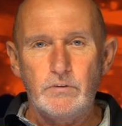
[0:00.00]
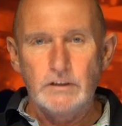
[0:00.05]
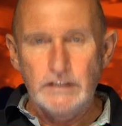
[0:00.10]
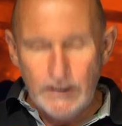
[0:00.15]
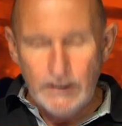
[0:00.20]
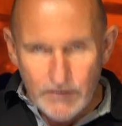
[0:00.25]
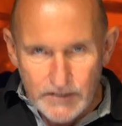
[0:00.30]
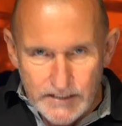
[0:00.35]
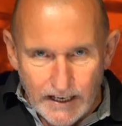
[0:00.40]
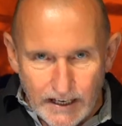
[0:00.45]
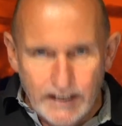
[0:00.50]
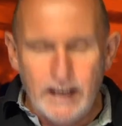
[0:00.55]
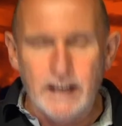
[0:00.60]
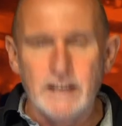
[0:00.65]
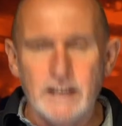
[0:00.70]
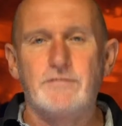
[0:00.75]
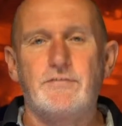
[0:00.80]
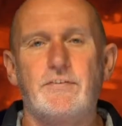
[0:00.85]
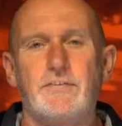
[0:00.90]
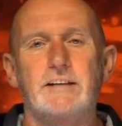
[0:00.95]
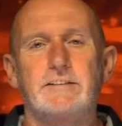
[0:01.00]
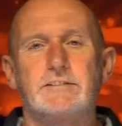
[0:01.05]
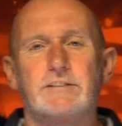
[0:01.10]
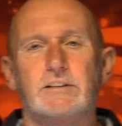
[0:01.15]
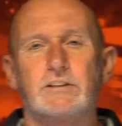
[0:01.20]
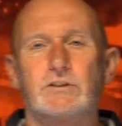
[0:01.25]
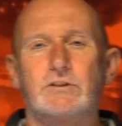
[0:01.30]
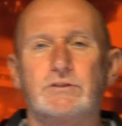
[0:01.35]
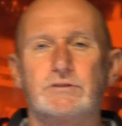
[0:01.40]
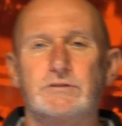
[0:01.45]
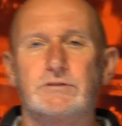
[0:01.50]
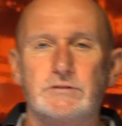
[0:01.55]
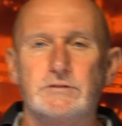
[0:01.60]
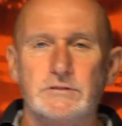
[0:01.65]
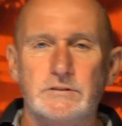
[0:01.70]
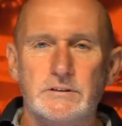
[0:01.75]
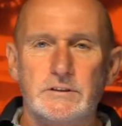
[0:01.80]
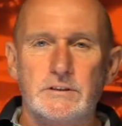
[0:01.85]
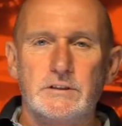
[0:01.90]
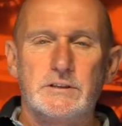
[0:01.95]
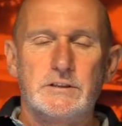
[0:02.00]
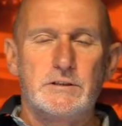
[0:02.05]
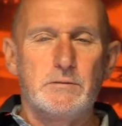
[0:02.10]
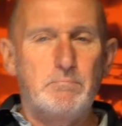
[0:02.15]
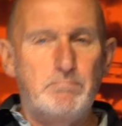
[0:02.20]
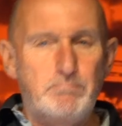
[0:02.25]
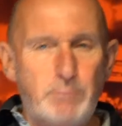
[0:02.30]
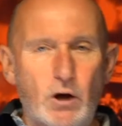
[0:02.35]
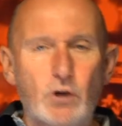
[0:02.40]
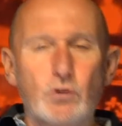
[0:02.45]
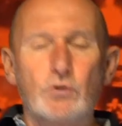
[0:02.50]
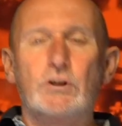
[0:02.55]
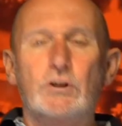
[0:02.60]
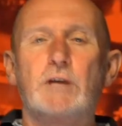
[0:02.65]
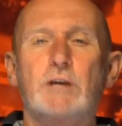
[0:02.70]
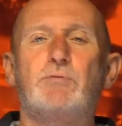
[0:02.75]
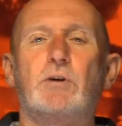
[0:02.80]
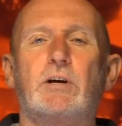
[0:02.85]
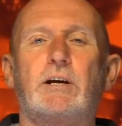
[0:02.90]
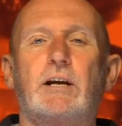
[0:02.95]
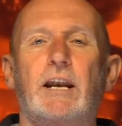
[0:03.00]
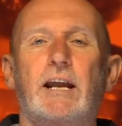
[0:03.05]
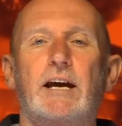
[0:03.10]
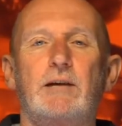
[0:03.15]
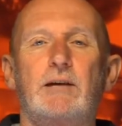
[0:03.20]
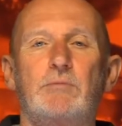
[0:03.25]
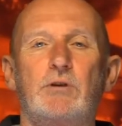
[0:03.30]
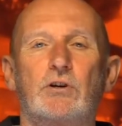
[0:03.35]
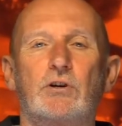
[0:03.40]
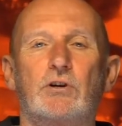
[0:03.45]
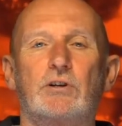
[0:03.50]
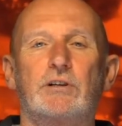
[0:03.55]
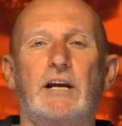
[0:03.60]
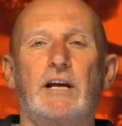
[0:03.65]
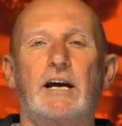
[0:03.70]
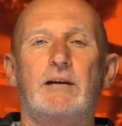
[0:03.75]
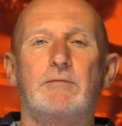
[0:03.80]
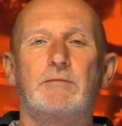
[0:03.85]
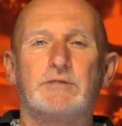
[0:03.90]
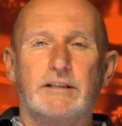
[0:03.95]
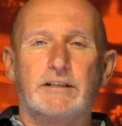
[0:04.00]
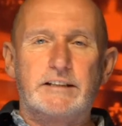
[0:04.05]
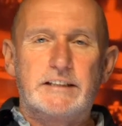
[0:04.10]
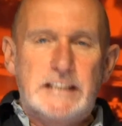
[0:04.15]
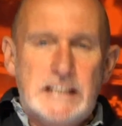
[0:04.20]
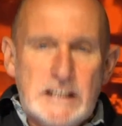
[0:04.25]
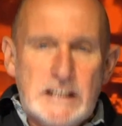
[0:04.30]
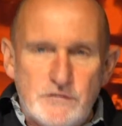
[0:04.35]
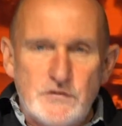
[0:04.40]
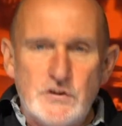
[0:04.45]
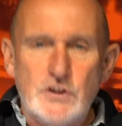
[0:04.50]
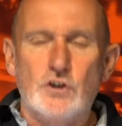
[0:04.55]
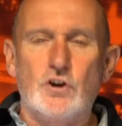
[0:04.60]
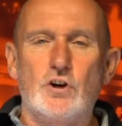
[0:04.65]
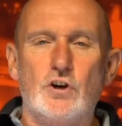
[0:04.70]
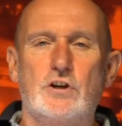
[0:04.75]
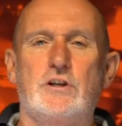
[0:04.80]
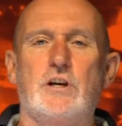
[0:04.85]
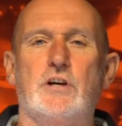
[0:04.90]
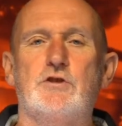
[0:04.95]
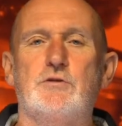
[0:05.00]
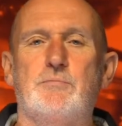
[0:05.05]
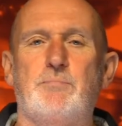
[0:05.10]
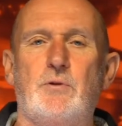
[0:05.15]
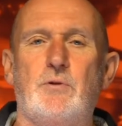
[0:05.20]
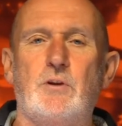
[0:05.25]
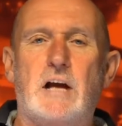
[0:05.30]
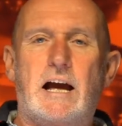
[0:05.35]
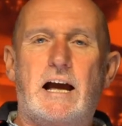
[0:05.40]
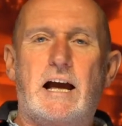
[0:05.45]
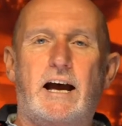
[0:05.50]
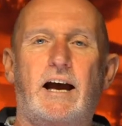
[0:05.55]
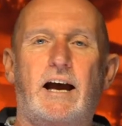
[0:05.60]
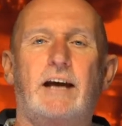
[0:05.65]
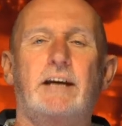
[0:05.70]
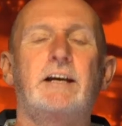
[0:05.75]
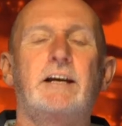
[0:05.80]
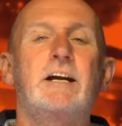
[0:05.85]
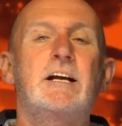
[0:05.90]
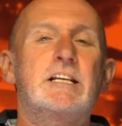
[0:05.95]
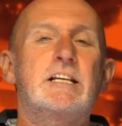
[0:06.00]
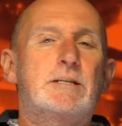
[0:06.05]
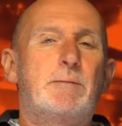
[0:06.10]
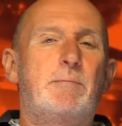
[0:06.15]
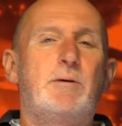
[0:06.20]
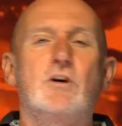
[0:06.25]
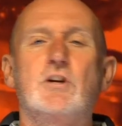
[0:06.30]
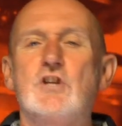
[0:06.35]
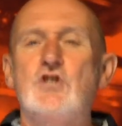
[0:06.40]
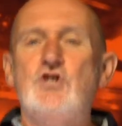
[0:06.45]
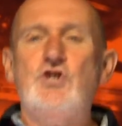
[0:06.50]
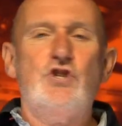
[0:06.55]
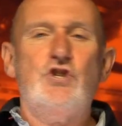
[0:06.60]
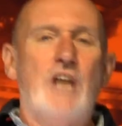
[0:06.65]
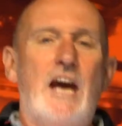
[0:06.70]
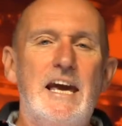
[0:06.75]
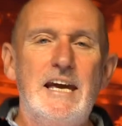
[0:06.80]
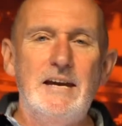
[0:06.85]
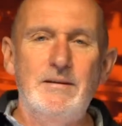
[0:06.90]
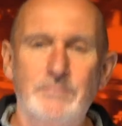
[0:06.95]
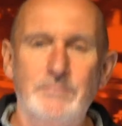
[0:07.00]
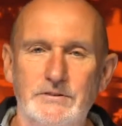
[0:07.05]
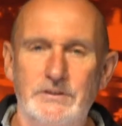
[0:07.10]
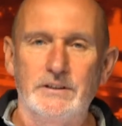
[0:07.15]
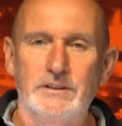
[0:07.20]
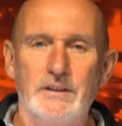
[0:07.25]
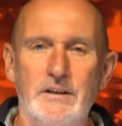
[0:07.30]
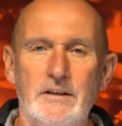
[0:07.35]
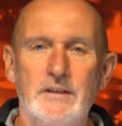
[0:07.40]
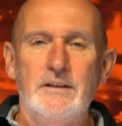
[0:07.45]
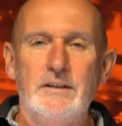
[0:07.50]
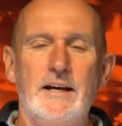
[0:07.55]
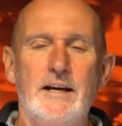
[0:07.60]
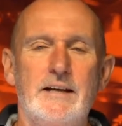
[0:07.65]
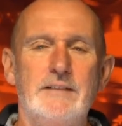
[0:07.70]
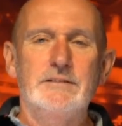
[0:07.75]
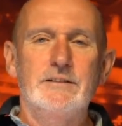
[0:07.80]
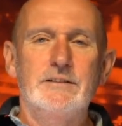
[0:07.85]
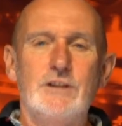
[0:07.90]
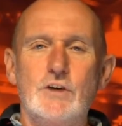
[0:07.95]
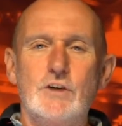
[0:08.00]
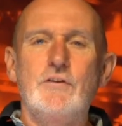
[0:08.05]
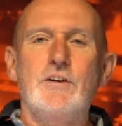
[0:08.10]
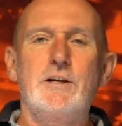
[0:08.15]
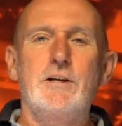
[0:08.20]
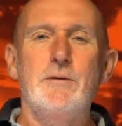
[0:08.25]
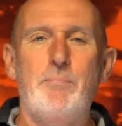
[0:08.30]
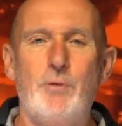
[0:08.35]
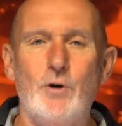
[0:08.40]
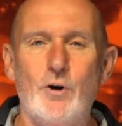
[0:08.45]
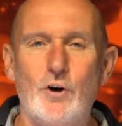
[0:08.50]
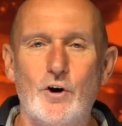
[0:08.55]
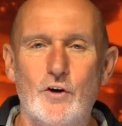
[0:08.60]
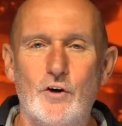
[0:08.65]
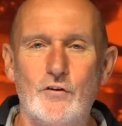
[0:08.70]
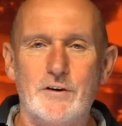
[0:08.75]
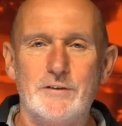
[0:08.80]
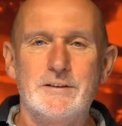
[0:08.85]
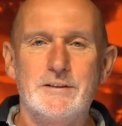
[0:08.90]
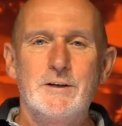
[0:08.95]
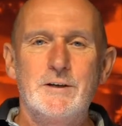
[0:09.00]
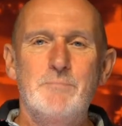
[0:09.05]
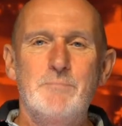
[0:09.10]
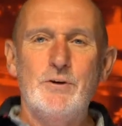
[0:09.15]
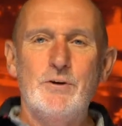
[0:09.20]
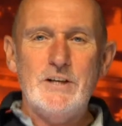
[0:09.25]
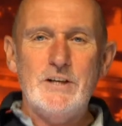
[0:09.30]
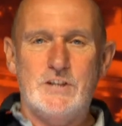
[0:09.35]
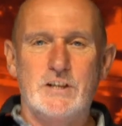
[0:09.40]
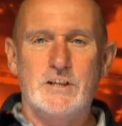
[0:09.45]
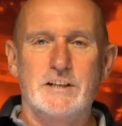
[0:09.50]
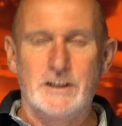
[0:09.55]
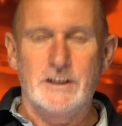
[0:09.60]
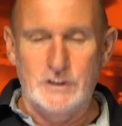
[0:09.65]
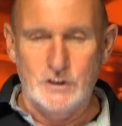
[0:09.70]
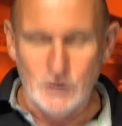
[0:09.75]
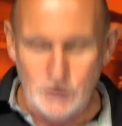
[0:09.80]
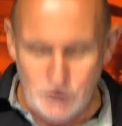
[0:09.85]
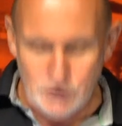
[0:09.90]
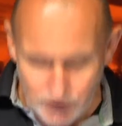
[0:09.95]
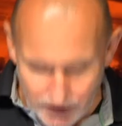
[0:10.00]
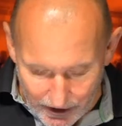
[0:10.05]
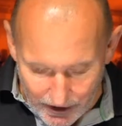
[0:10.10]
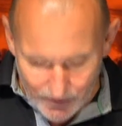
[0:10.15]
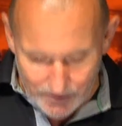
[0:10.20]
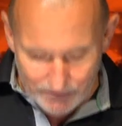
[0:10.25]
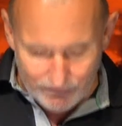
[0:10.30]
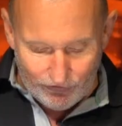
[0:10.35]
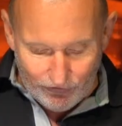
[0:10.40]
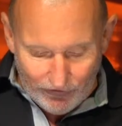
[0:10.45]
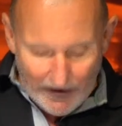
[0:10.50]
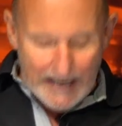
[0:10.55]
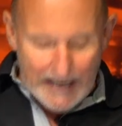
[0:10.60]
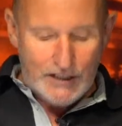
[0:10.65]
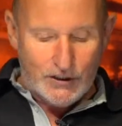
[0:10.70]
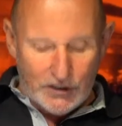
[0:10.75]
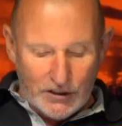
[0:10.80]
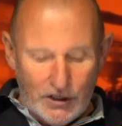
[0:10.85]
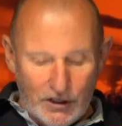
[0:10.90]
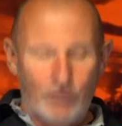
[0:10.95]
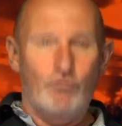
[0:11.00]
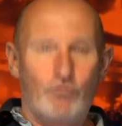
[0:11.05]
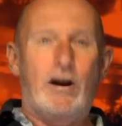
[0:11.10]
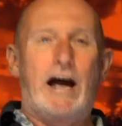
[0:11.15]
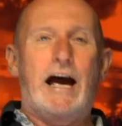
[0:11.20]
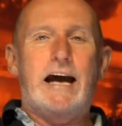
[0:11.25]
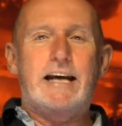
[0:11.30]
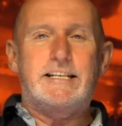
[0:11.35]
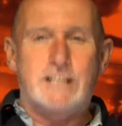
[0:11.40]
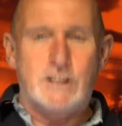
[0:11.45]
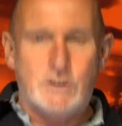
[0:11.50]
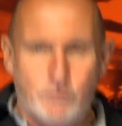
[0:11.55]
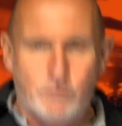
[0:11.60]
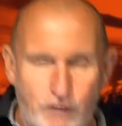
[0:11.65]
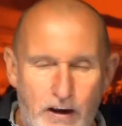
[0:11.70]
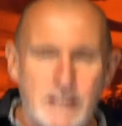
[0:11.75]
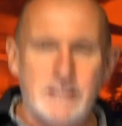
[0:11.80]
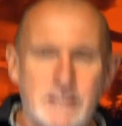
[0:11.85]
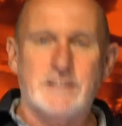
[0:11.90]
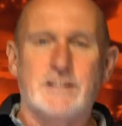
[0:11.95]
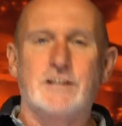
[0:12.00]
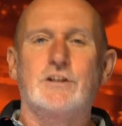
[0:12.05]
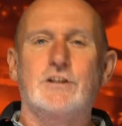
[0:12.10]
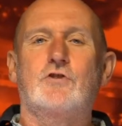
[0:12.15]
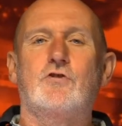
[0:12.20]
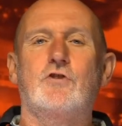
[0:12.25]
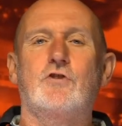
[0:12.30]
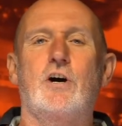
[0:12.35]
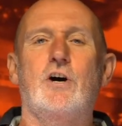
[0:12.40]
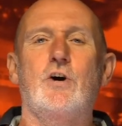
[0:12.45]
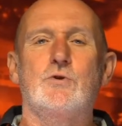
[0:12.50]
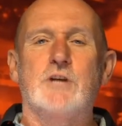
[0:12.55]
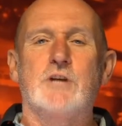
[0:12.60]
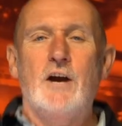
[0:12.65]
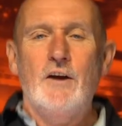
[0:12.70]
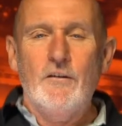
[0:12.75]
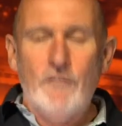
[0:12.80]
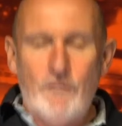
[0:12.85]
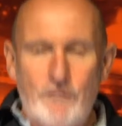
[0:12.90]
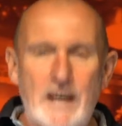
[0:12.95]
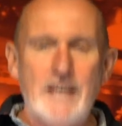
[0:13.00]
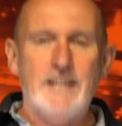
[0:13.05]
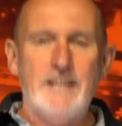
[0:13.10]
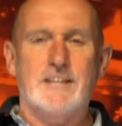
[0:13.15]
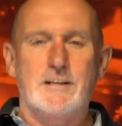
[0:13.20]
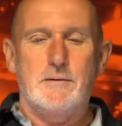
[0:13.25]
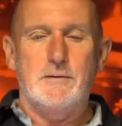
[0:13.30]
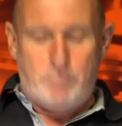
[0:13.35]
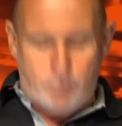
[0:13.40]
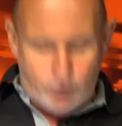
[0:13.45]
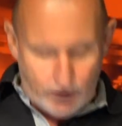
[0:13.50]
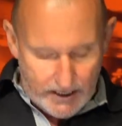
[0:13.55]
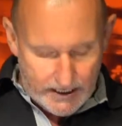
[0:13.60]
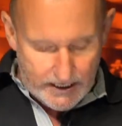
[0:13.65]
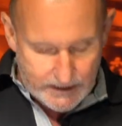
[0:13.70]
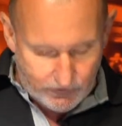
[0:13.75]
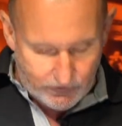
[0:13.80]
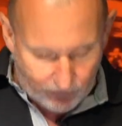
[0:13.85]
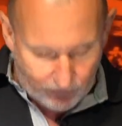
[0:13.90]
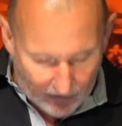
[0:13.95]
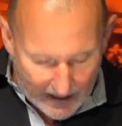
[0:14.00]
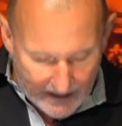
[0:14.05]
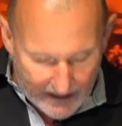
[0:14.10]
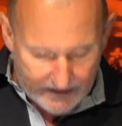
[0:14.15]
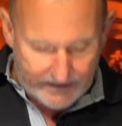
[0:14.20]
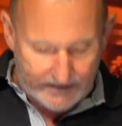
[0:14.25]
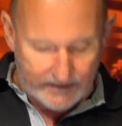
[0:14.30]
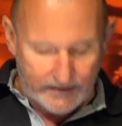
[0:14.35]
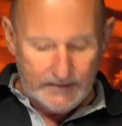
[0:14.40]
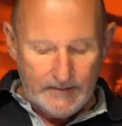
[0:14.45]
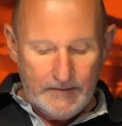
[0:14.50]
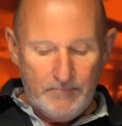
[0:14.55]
Give us that kind of faith, Lord. To boldly proclaim your name, to lift your gospel high, to be unashamed in loving the poor and preaching the good news. Faith that rises, faith that grows, faith that breeds faith,